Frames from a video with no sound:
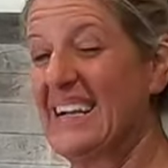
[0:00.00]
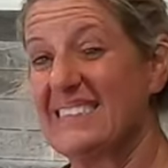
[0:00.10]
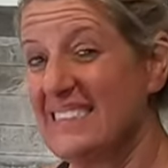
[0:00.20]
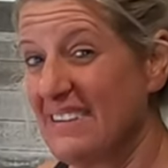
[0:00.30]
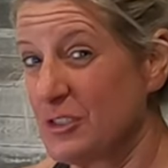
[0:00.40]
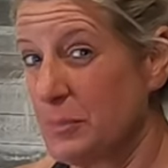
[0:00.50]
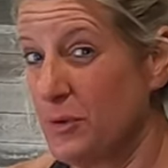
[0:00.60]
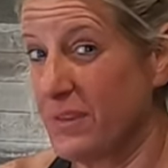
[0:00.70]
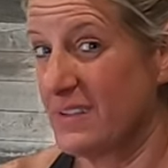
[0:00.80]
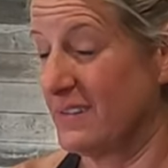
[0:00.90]
I didn't have to
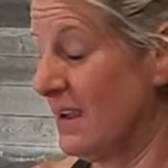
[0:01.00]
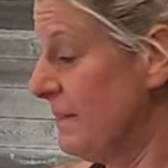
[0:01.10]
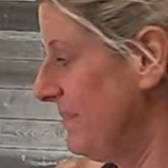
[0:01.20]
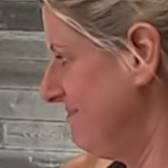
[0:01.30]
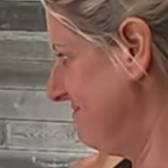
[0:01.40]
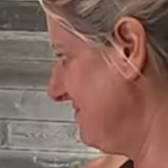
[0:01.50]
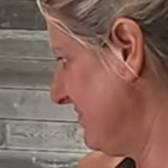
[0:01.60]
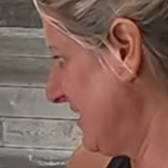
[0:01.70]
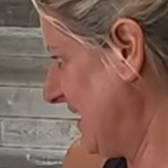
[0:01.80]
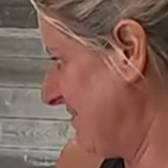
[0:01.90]
pull this up.
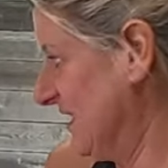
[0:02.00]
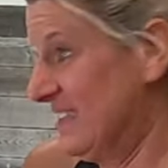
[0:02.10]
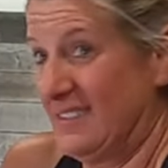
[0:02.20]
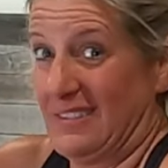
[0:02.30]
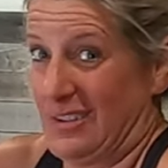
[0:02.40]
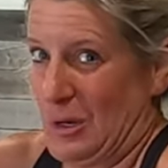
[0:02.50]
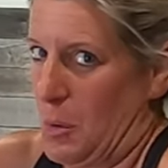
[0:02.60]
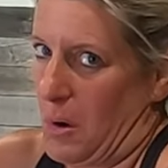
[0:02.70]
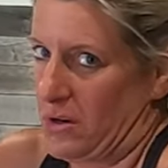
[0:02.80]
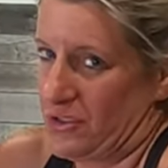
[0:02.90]
I think this is going
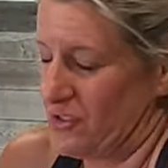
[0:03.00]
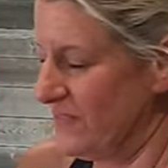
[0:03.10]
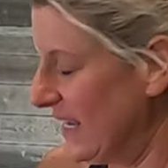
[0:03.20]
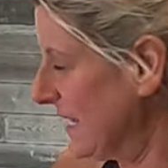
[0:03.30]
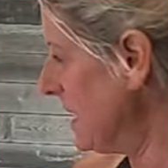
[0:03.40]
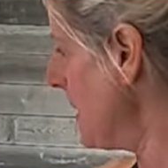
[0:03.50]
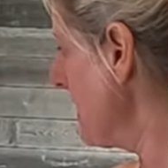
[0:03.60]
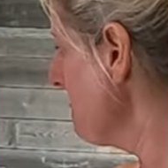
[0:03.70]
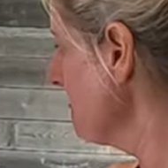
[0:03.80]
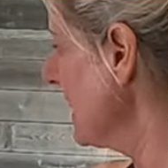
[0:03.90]
to work just fine.
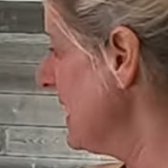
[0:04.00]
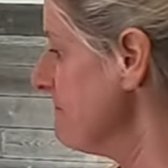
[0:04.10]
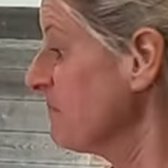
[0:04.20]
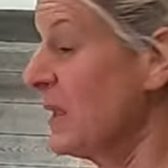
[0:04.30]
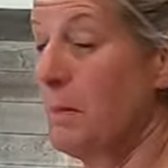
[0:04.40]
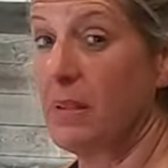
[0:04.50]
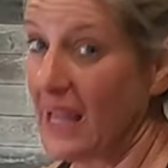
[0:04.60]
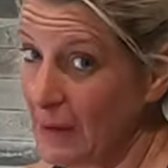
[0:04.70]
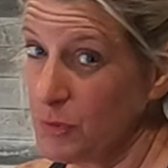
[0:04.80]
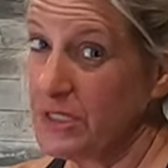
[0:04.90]

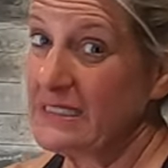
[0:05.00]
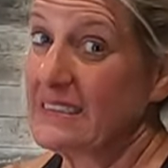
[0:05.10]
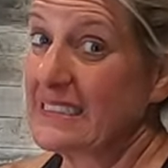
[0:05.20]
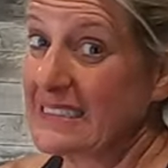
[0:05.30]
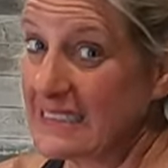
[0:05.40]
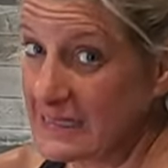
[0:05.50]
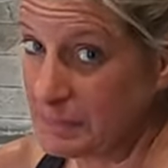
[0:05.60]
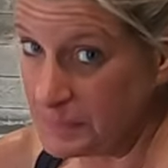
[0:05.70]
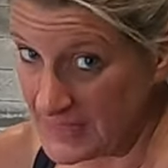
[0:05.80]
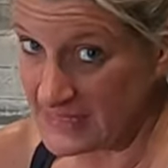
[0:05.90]
Plywood is
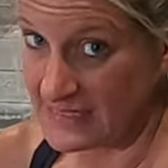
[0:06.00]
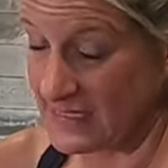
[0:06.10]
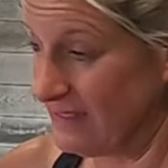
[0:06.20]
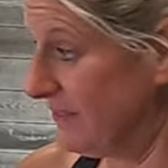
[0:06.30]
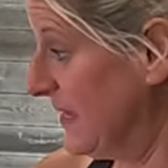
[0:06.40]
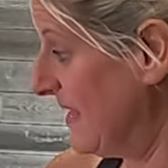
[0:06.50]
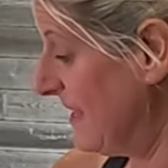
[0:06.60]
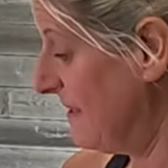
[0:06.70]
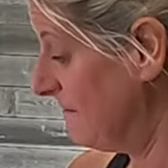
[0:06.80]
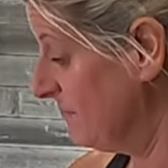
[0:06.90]
expensive.
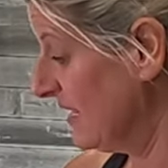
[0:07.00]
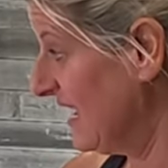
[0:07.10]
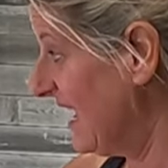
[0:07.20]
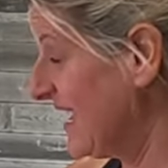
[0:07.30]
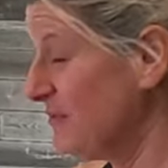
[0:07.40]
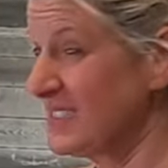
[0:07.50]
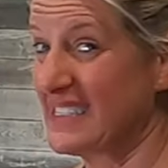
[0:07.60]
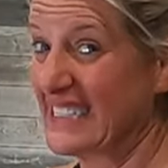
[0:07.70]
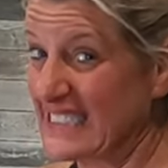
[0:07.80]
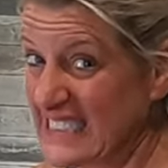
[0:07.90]
It
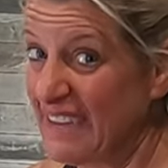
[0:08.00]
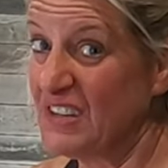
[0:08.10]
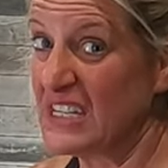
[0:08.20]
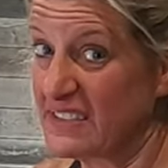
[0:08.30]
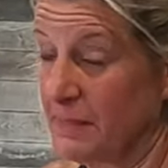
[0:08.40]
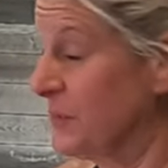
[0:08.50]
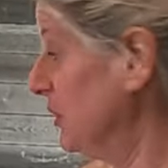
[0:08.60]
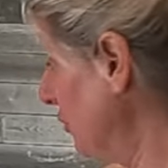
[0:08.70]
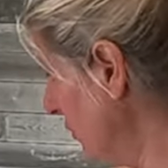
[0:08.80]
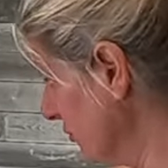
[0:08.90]
was like 70
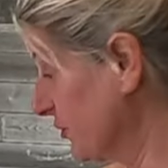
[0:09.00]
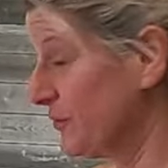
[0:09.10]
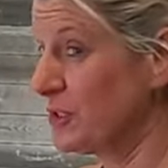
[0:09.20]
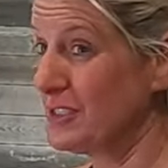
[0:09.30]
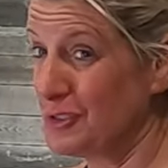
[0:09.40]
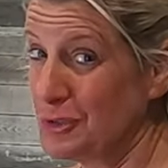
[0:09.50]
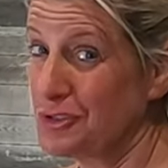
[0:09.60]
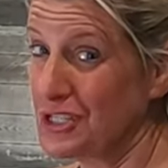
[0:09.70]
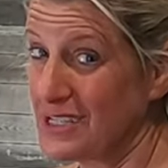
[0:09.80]
something dollars for these two